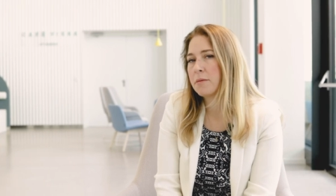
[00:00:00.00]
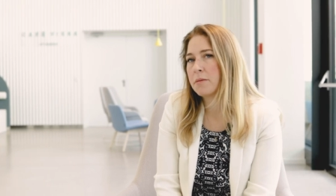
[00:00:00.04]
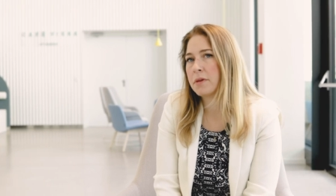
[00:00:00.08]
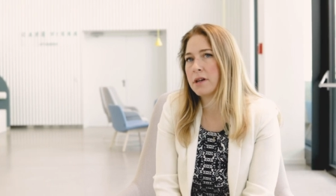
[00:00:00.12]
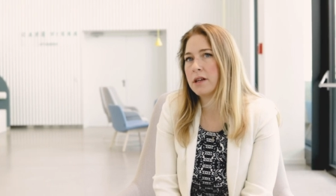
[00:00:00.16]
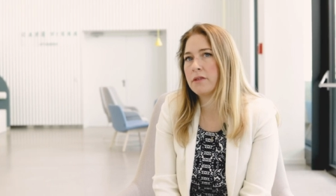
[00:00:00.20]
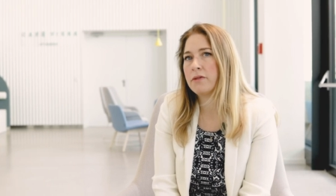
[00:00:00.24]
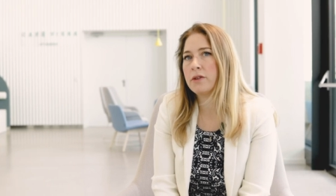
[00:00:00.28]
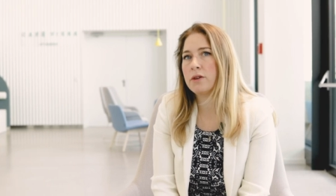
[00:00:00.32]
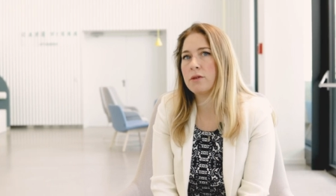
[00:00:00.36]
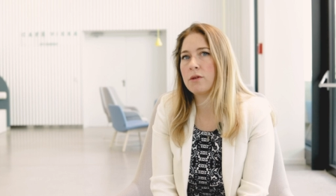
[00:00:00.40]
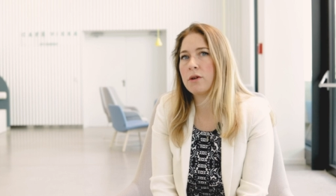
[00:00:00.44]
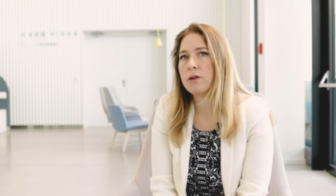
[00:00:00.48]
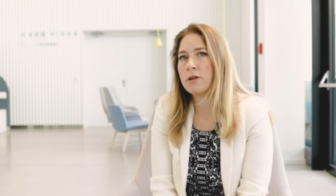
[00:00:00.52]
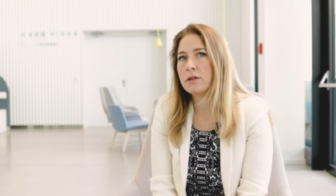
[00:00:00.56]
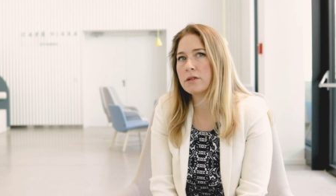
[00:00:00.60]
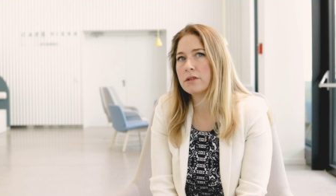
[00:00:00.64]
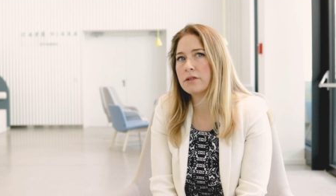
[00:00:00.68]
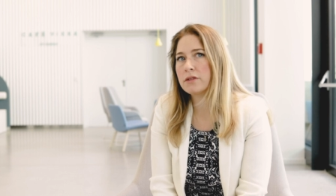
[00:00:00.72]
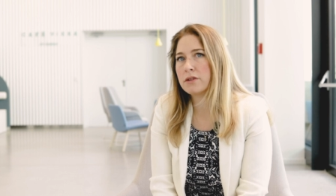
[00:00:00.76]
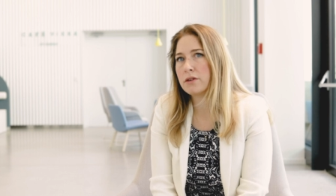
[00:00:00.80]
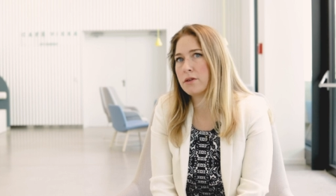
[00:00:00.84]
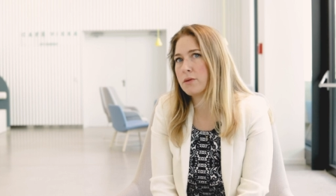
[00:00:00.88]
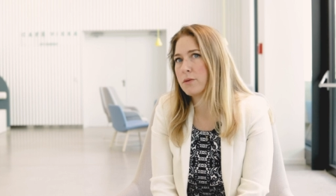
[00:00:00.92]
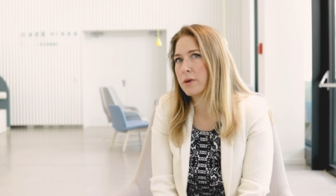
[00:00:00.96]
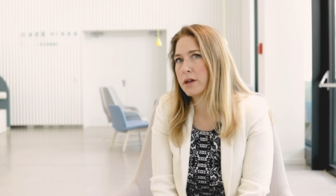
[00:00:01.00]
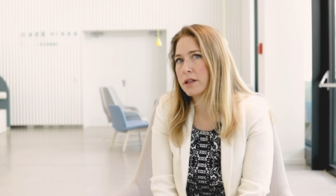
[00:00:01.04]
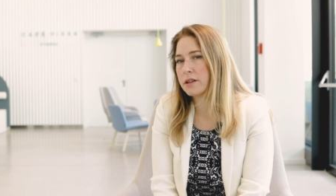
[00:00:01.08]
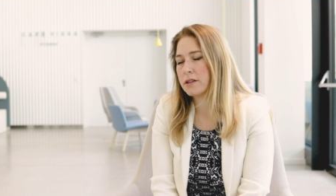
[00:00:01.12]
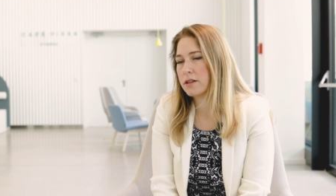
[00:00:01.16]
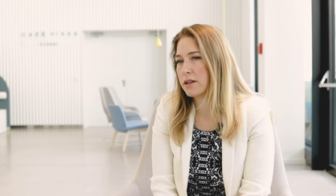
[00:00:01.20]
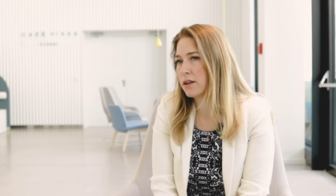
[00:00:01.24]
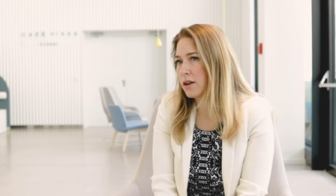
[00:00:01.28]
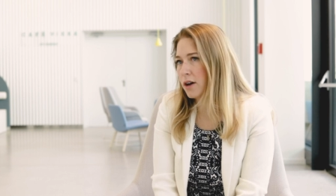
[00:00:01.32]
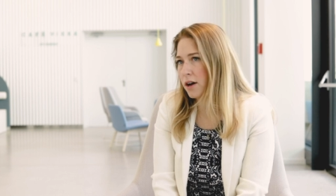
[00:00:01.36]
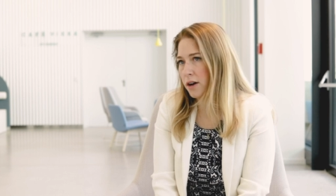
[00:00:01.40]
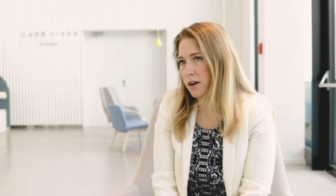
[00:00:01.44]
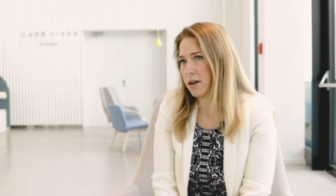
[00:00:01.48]
but if you also want
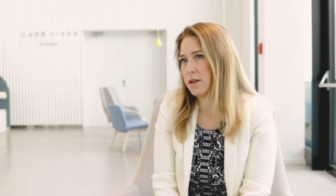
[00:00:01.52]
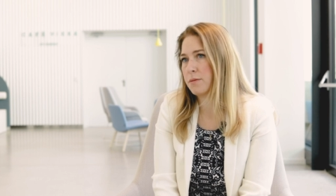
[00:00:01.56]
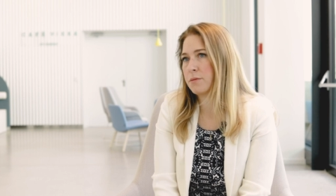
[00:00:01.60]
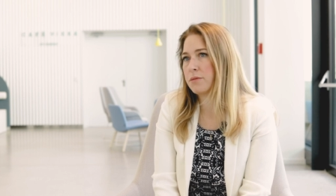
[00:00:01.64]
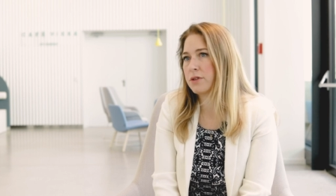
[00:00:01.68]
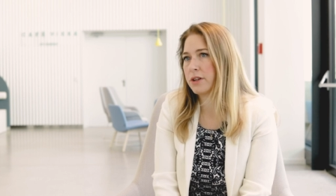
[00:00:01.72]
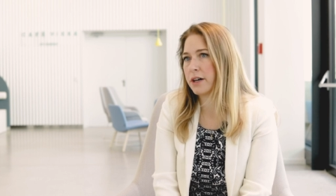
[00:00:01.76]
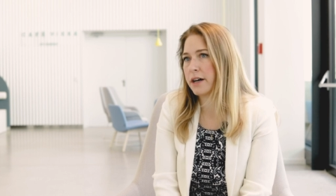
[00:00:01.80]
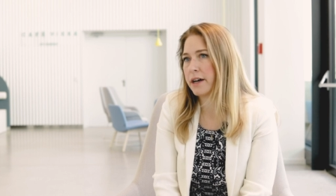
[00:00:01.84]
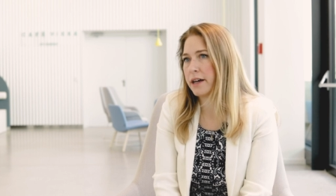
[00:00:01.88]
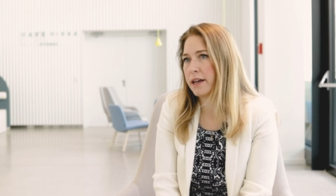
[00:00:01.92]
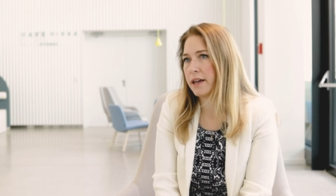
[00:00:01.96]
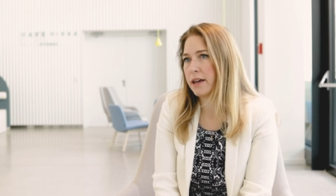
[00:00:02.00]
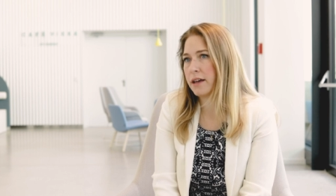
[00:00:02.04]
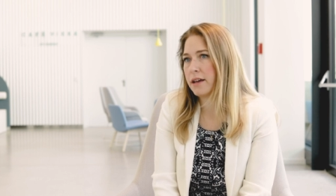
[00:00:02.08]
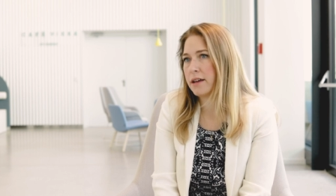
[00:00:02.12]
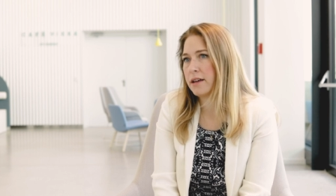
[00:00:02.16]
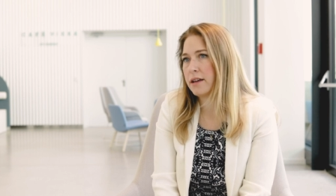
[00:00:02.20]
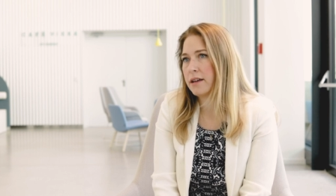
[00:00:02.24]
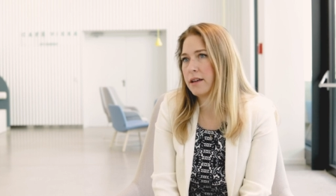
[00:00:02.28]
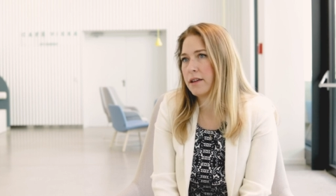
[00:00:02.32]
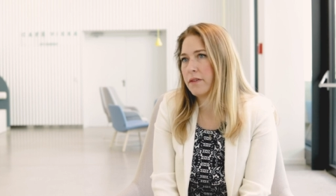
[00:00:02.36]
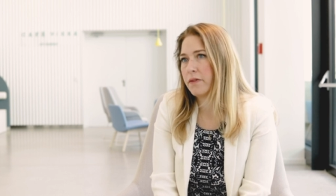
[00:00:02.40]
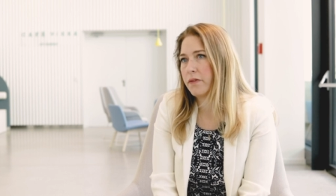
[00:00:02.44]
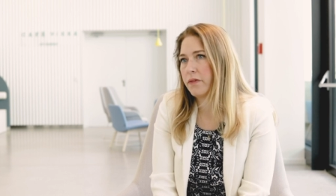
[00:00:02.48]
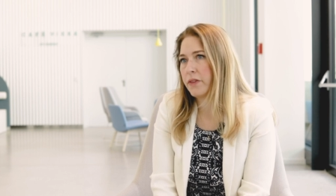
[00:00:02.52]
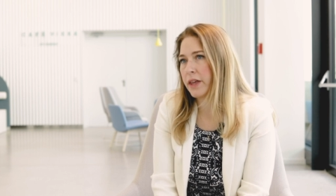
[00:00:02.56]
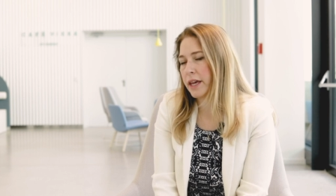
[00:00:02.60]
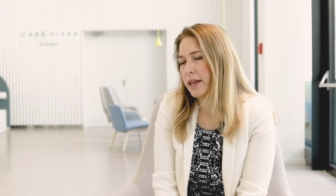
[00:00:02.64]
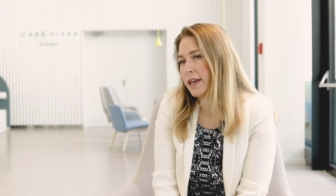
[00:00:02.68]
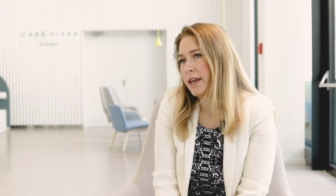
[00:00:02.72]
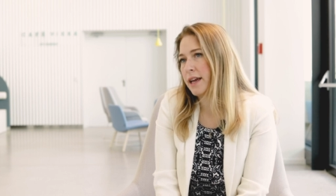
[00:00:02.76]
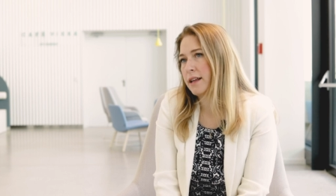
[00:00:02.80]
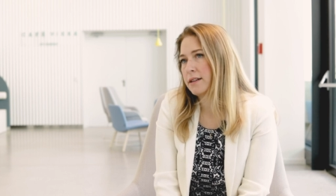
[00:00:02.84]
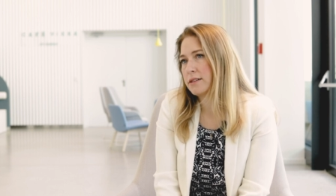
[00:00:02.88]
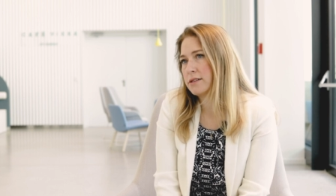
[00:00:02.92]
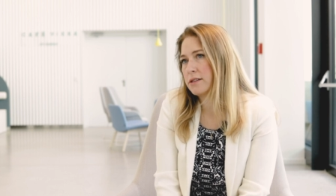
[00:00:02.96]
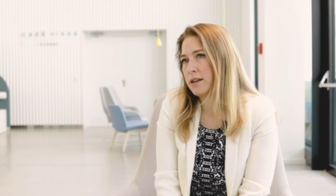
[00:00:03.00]
to not comply, they
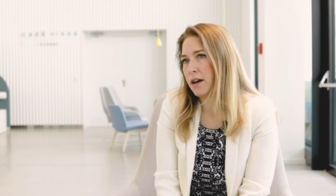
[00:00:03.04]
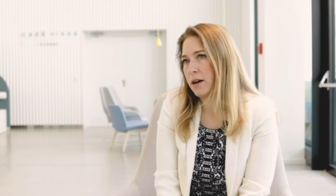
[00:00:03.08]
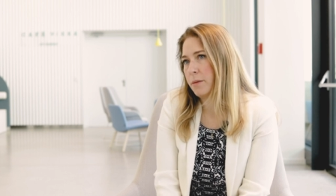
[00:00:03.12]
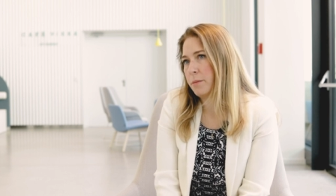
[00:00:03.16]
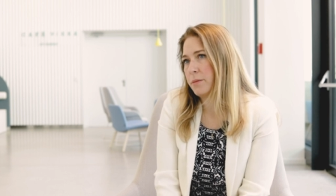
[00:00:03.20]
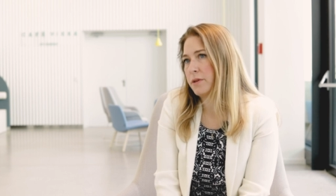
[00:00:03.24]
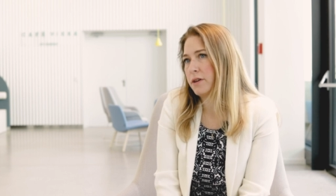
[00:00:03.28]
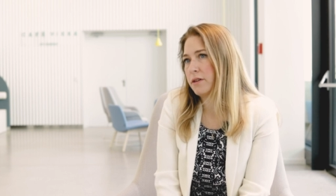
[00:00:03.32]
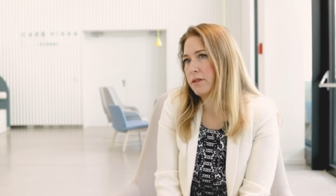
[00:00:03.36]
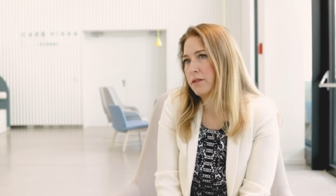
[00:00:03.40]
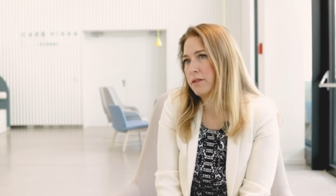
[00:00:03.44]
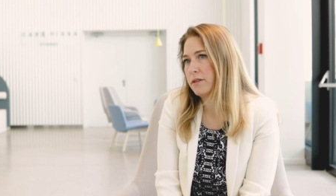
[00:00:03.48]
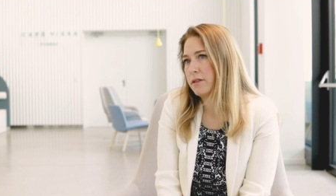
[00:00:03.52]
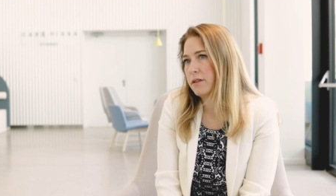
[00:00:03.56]
can't stop you